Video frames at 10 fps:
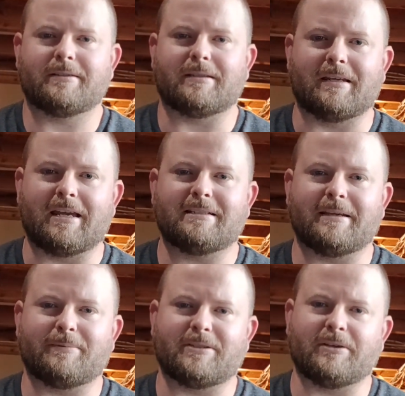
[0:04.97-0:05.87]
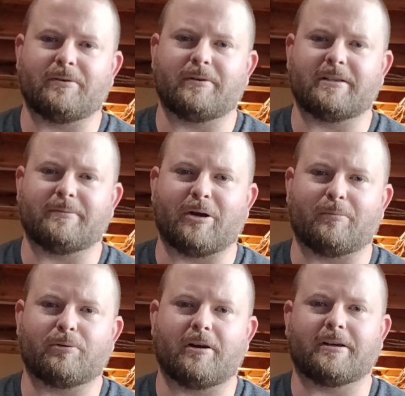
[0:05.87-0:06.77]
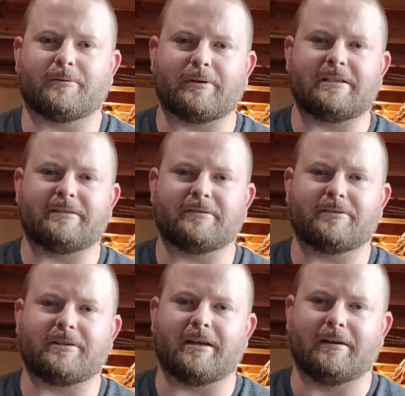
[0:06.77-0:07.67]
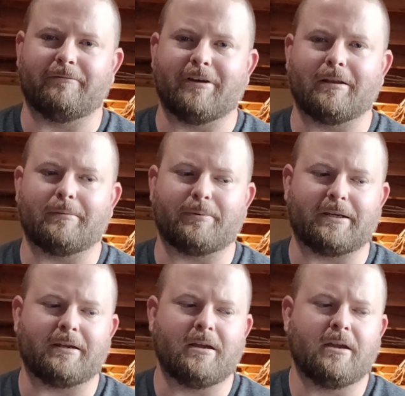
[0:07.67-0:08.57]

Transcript: Today's episode is about product research and developing